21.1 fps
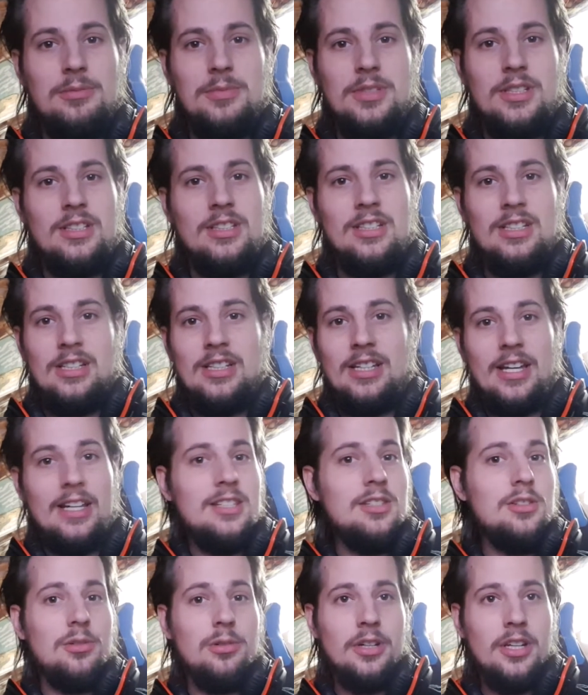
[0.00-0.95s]
I mean,
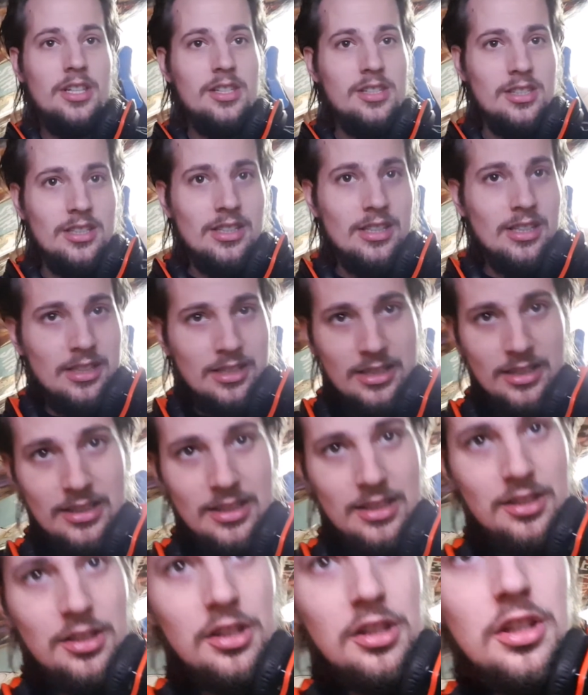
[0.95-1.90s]
it's crazy. I
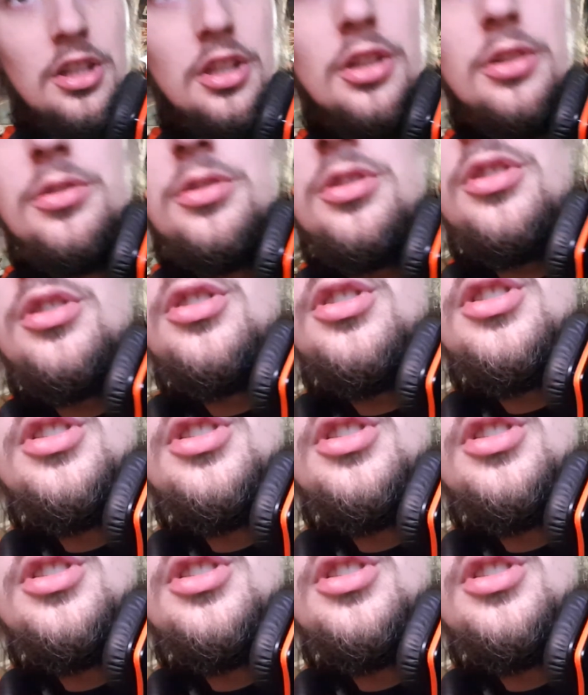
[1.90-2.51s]
got this huge,